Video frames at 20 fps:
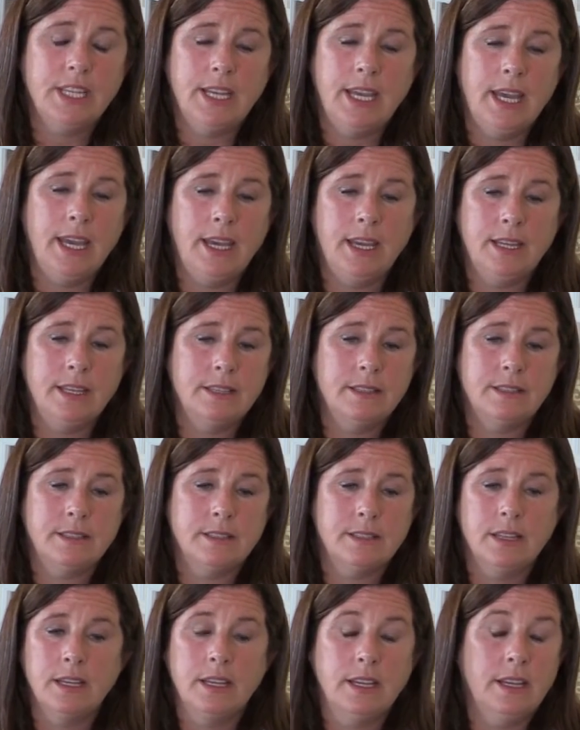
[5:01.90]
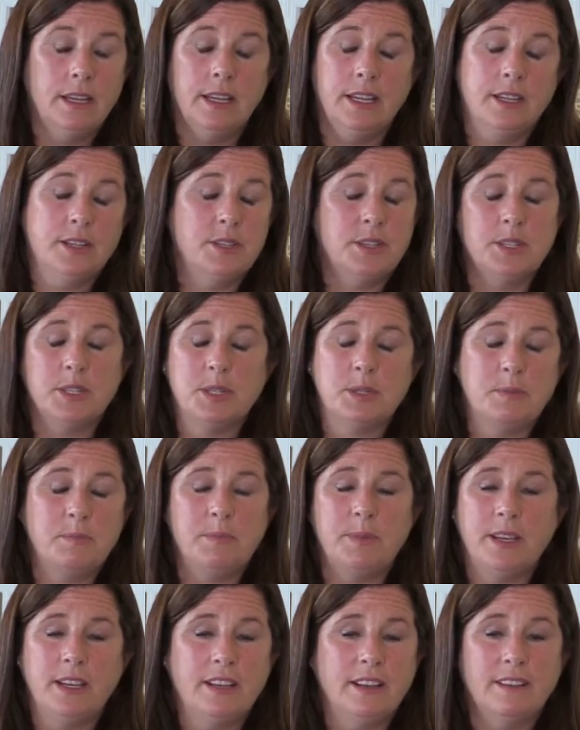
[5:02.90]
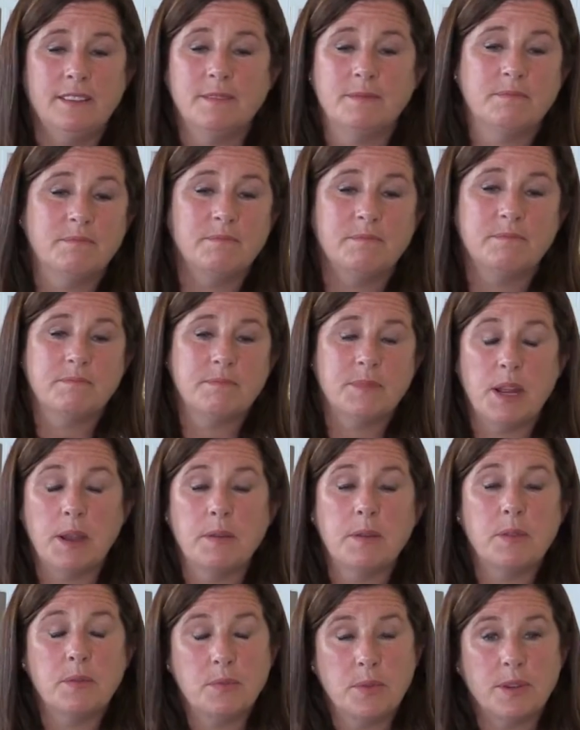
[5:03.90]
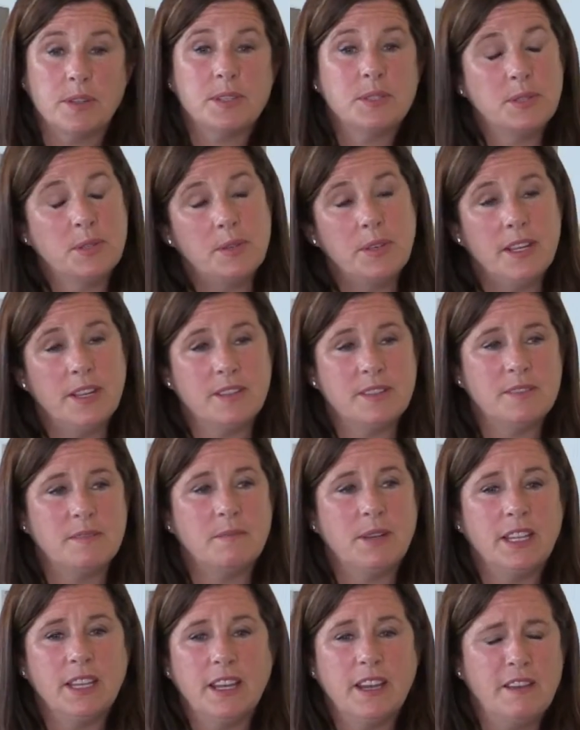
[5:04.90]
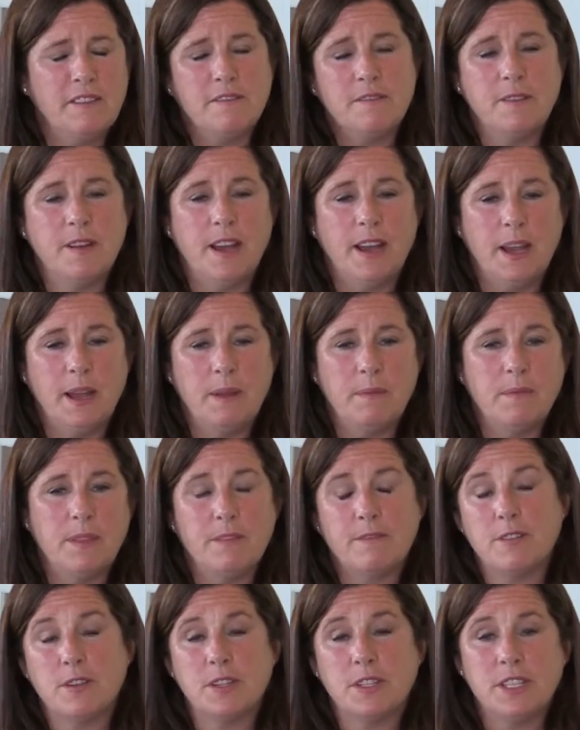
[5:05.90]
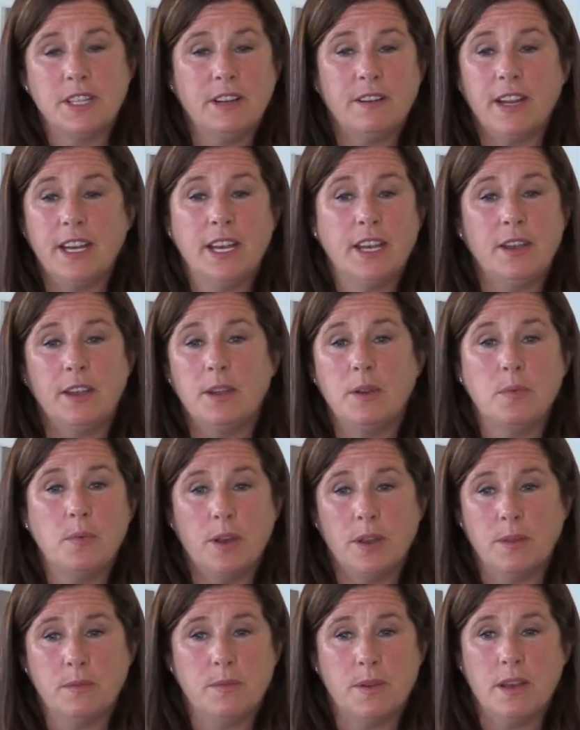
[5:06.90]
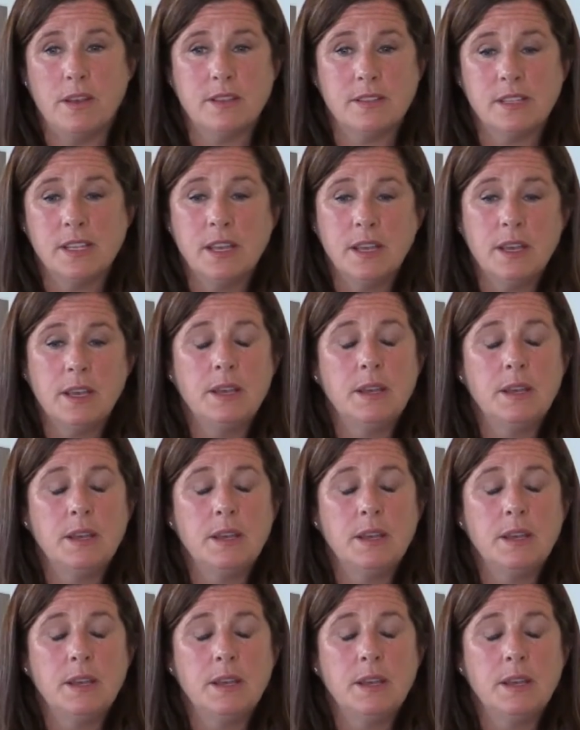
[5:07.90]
And it's just been probably the worst 2 years of my life. The first year I didn't know what it was.